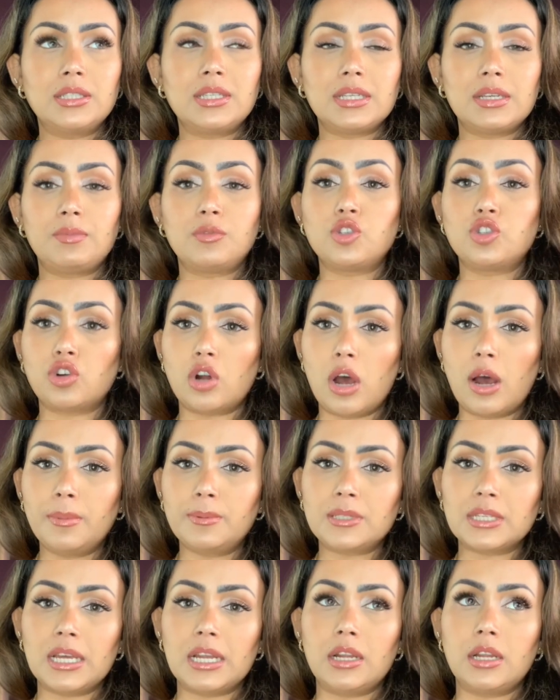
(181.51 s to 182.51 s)
it
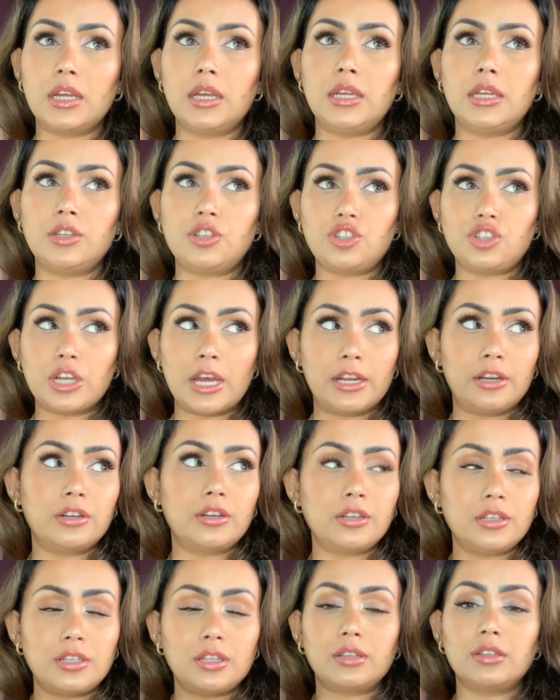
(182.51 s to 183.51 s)
dropped and it
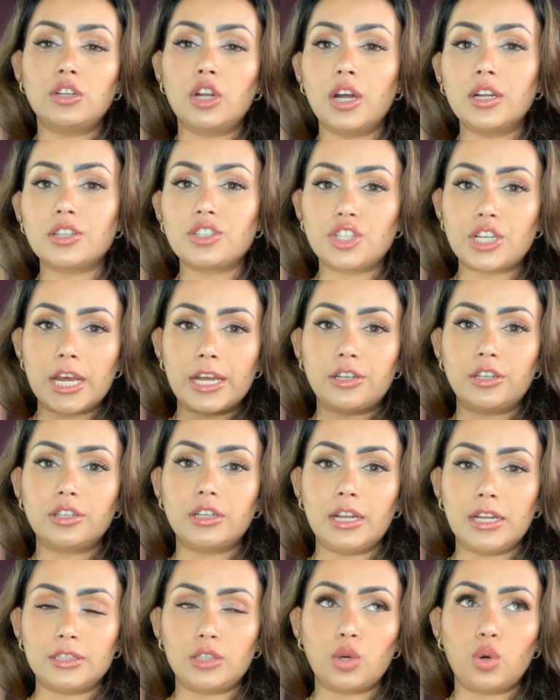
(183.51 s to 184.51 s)
shattered, not shattered
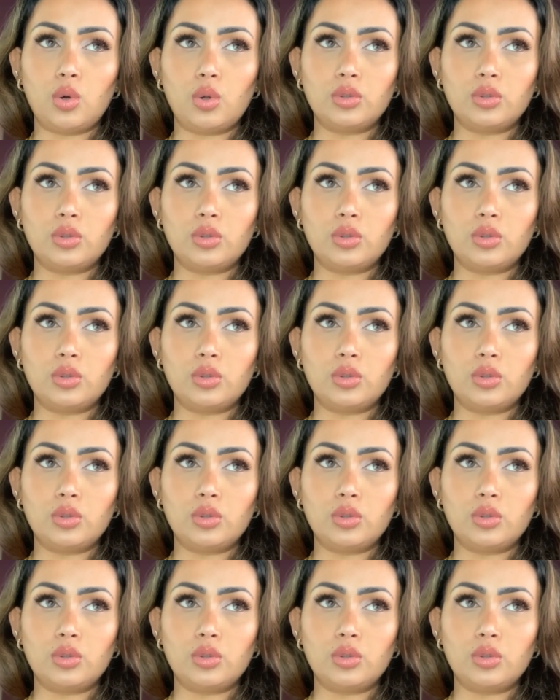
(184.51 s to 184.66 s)
like the whole